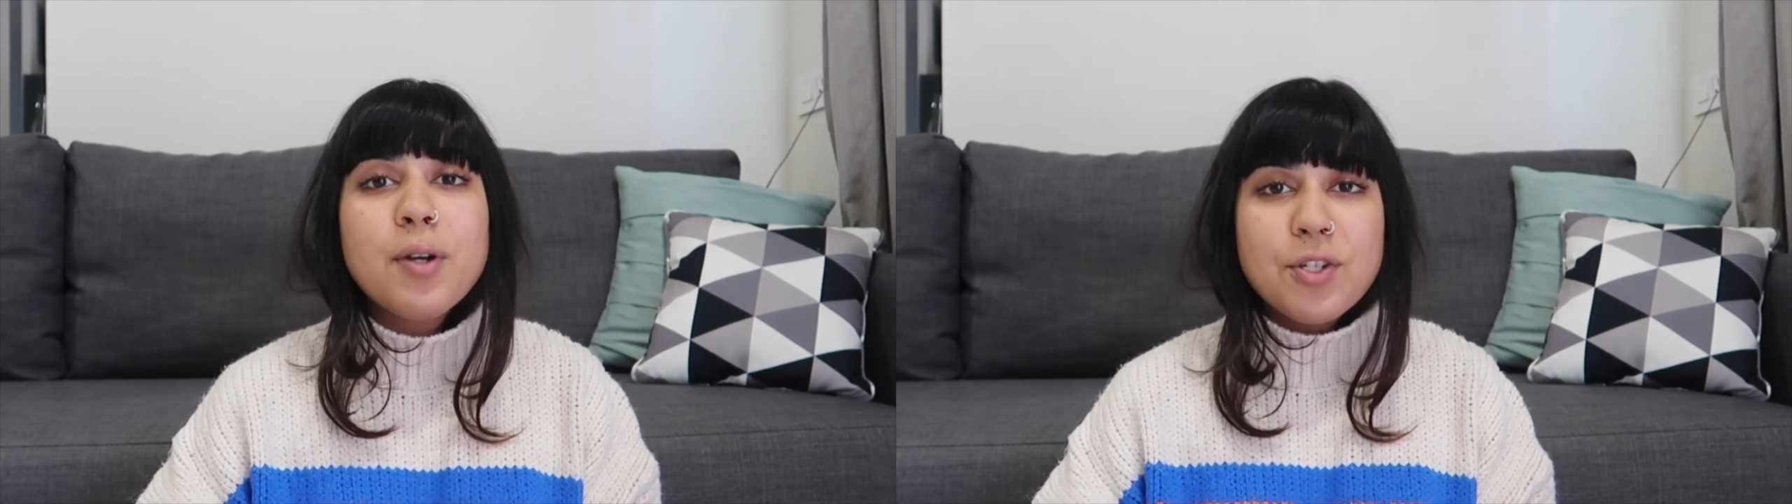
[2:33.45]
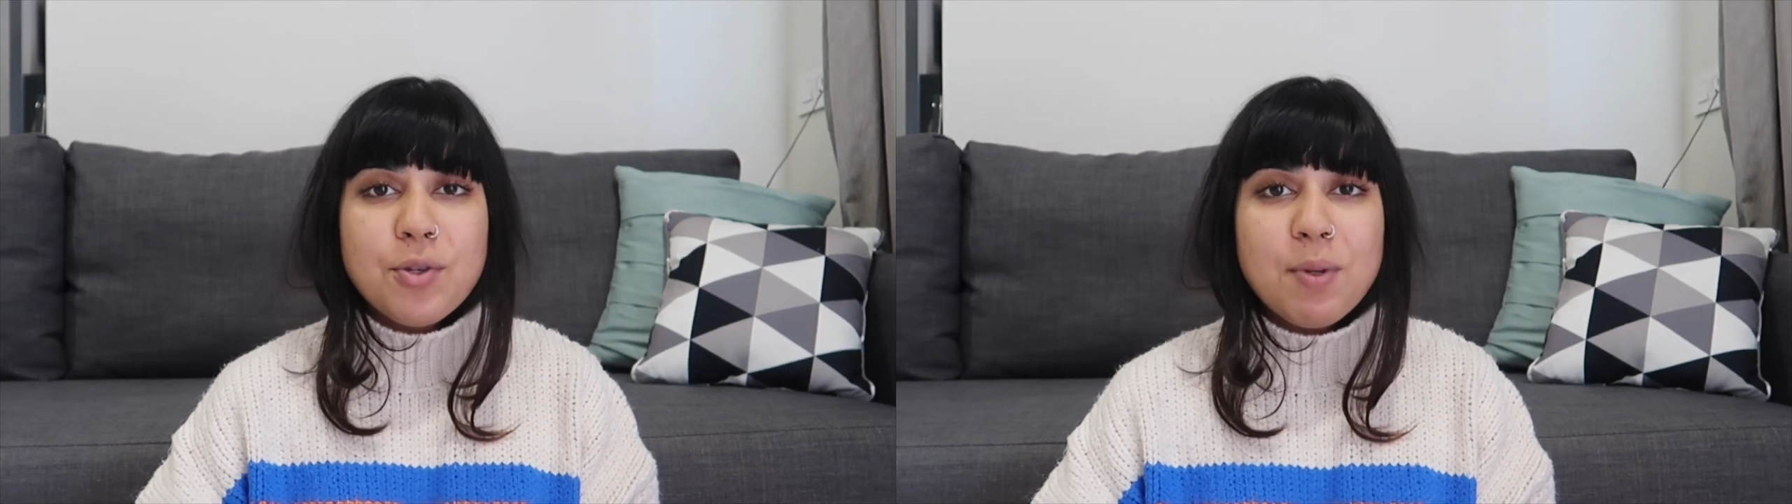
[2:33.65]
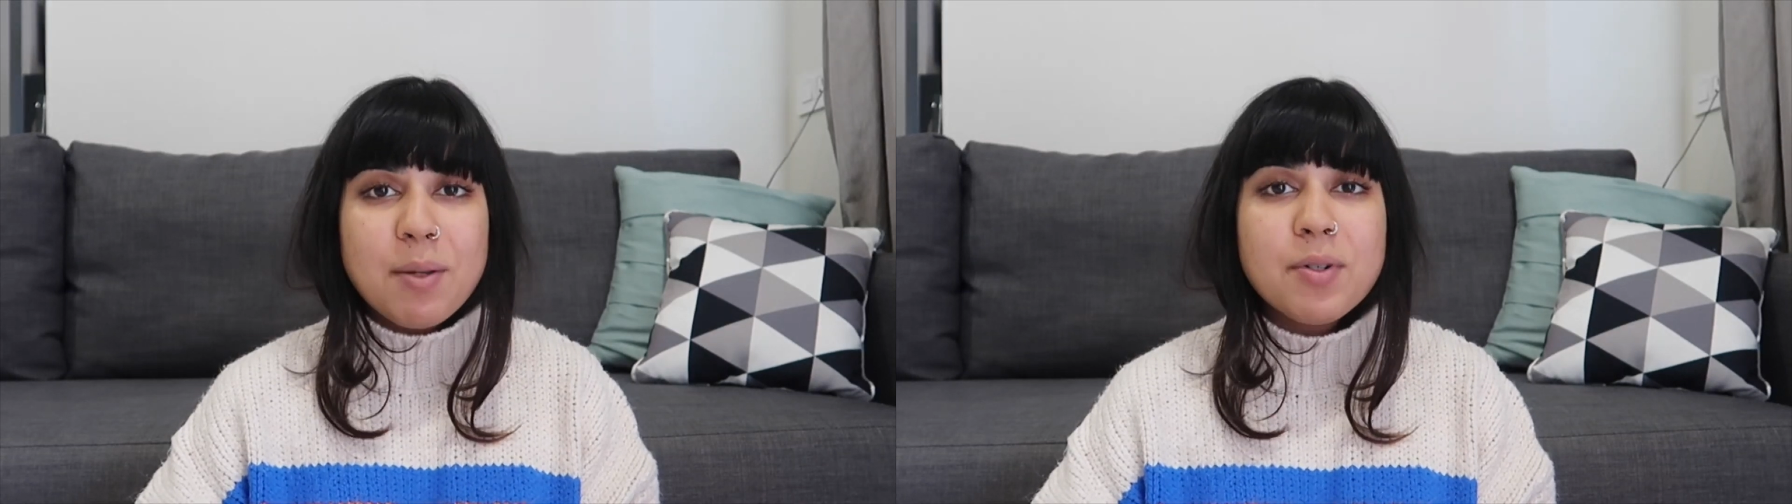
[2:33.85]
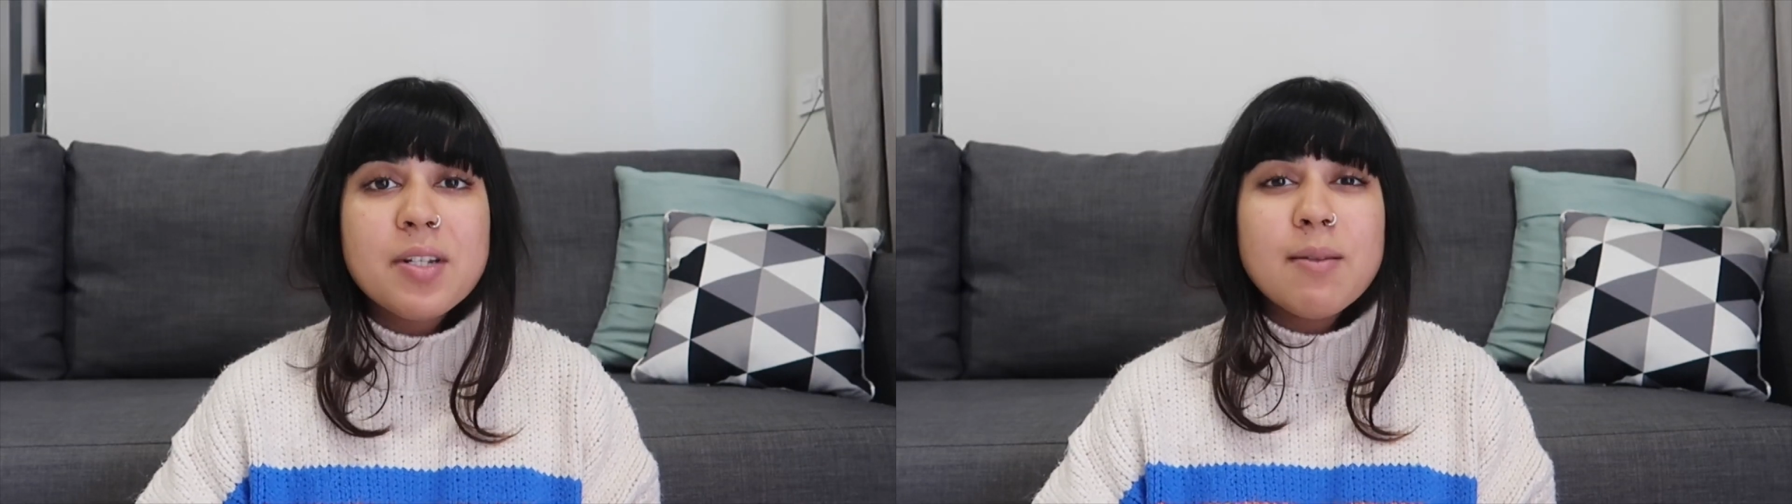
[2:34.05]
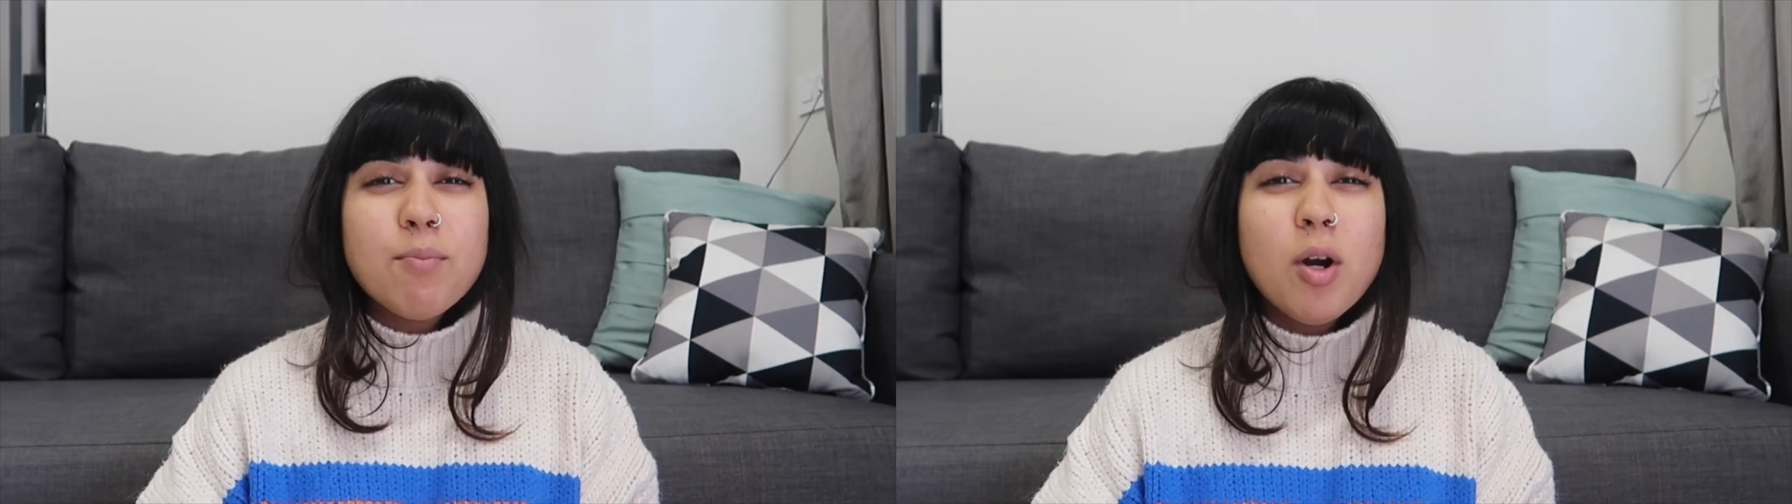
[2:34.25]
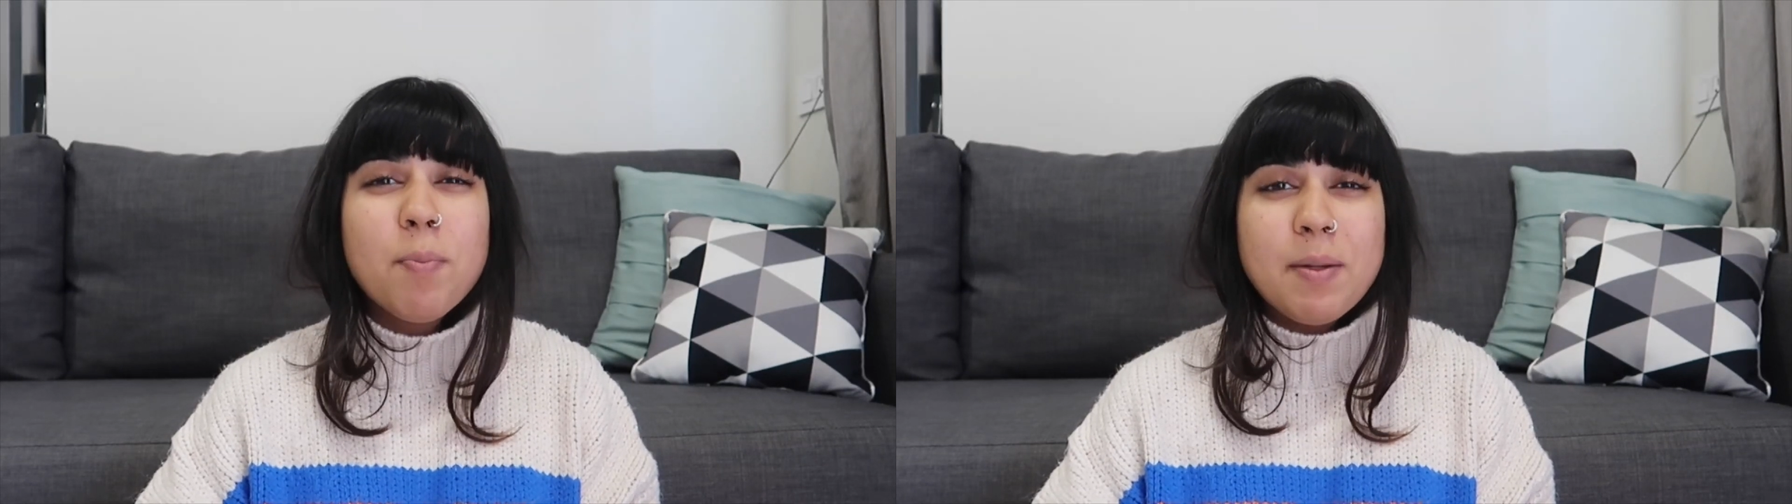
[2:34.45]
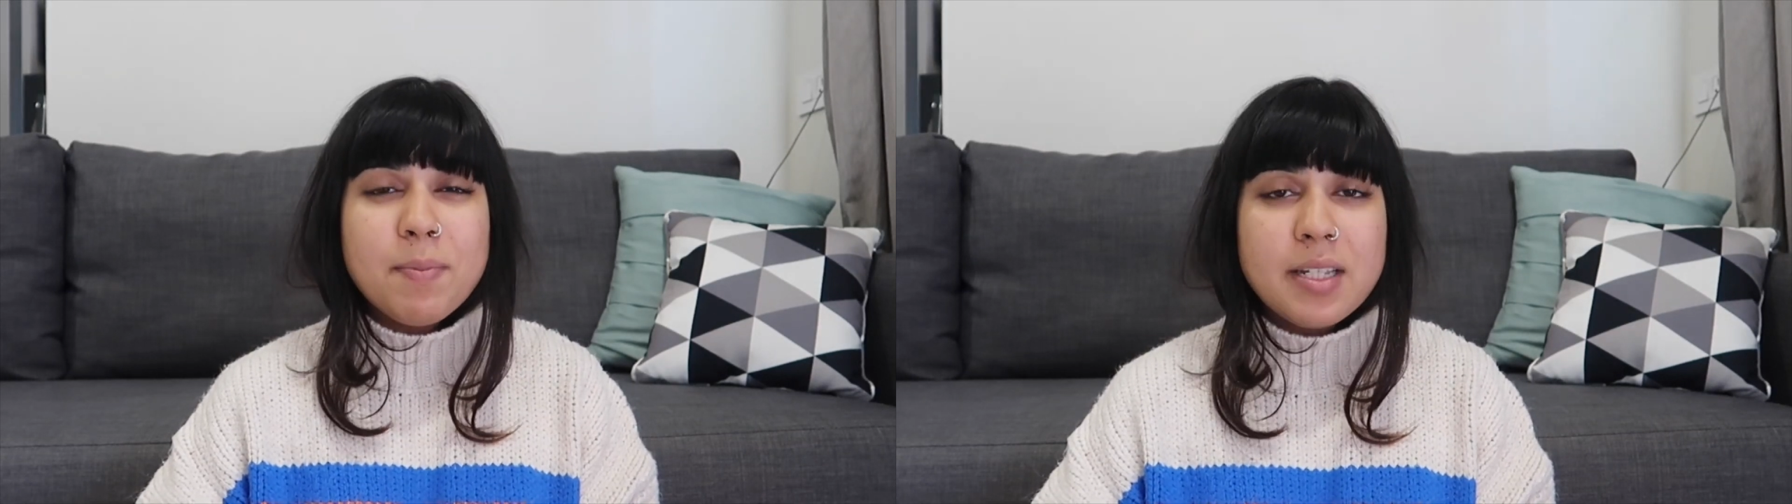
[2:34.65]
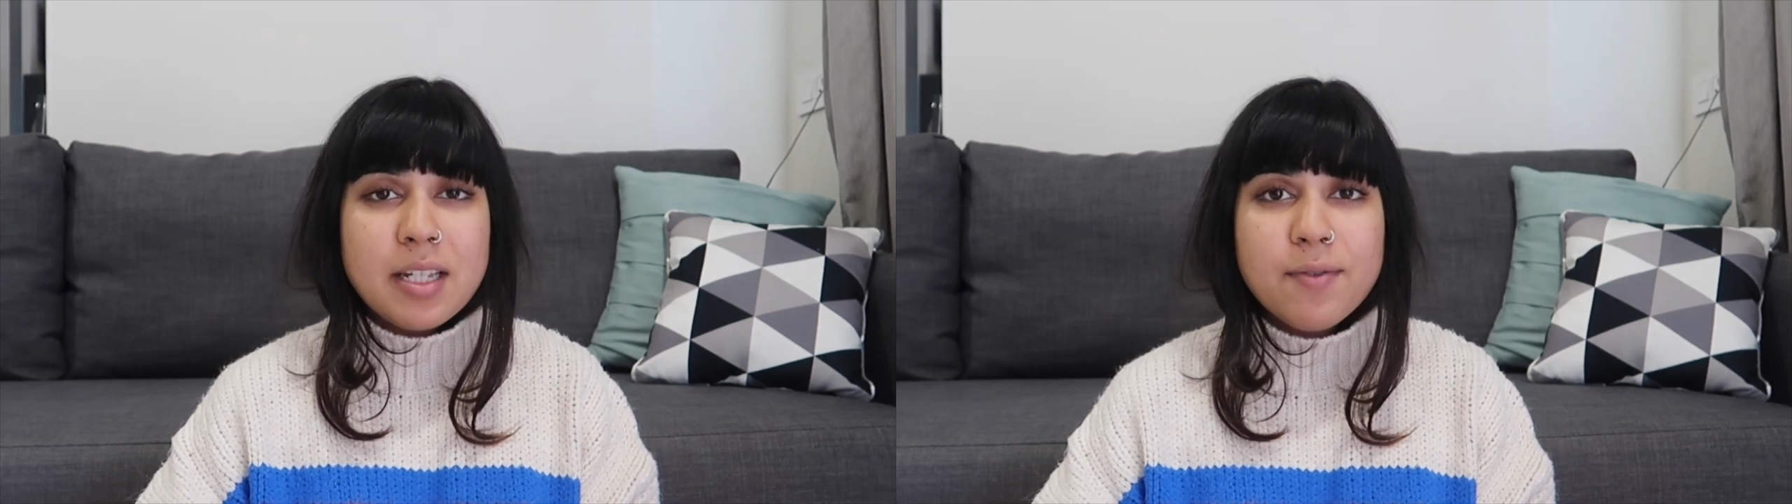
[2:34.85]
question papers and mock
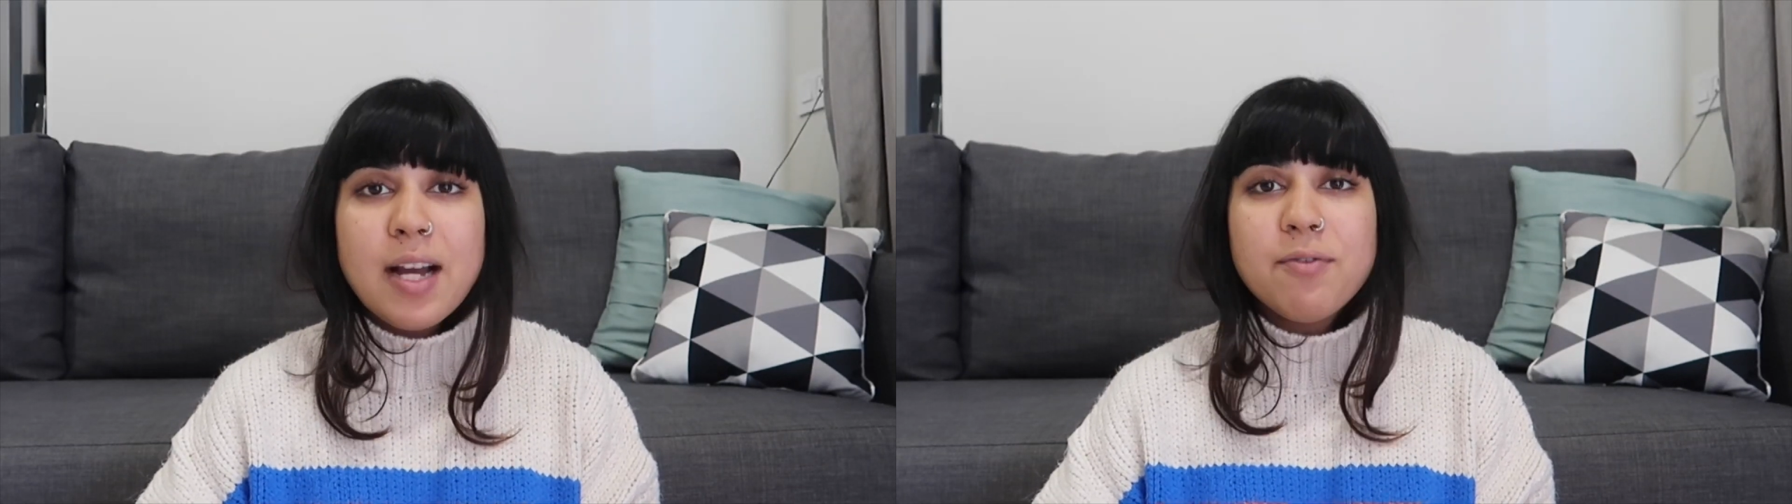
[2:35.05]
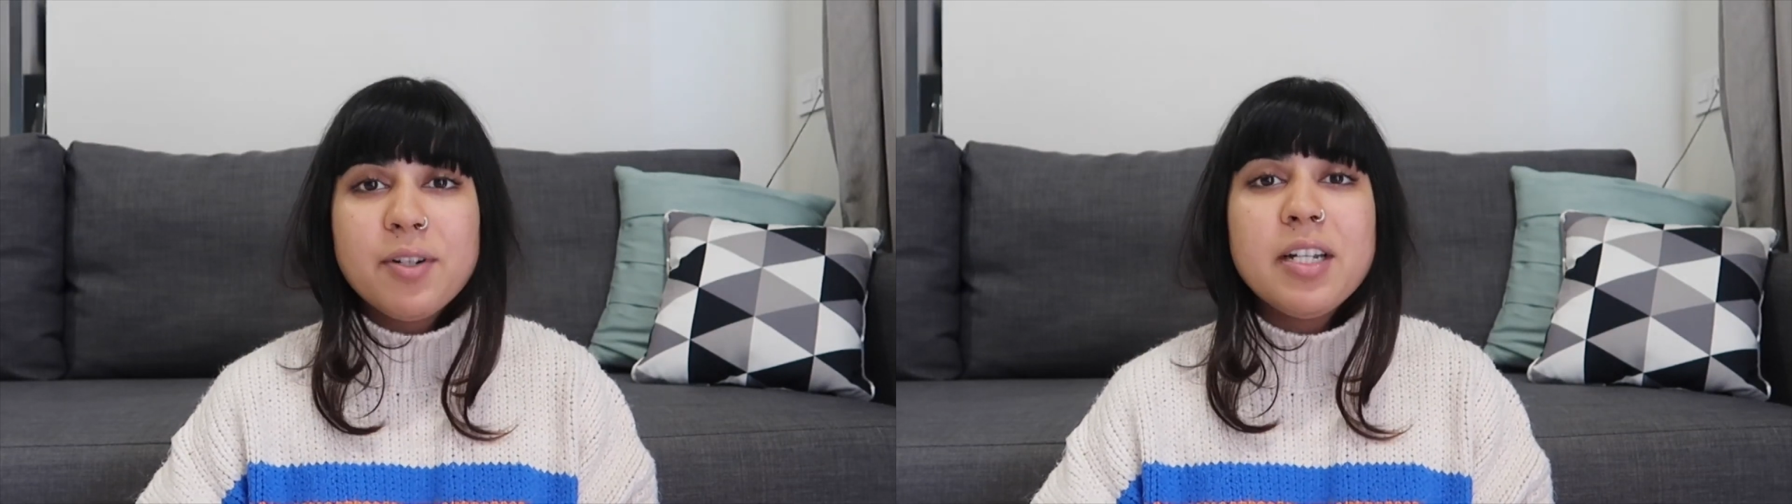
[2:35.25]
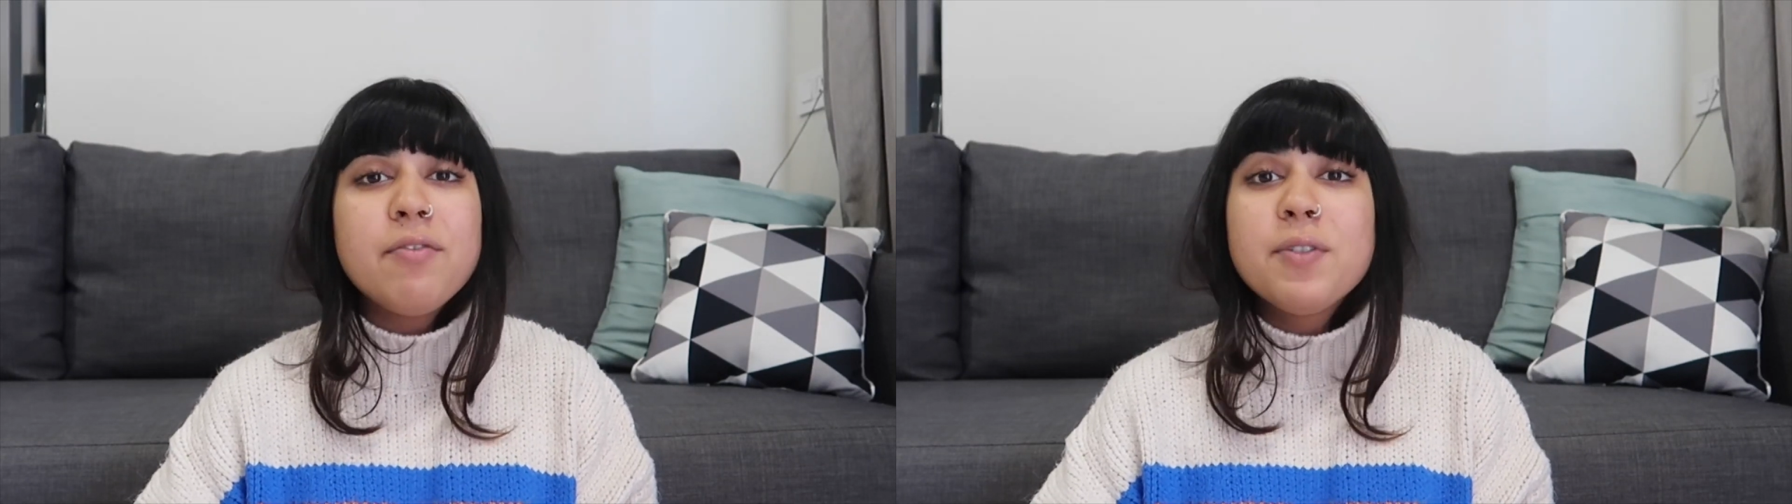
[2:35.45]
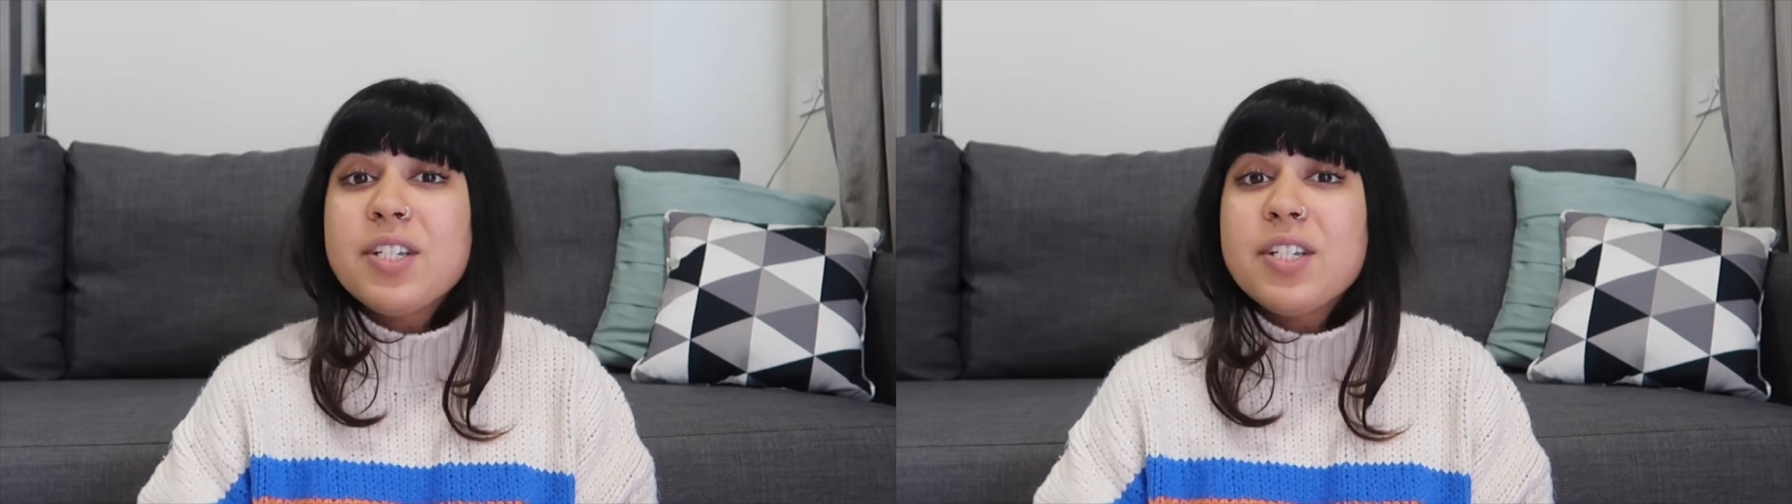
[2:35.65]
papers as well for Nift,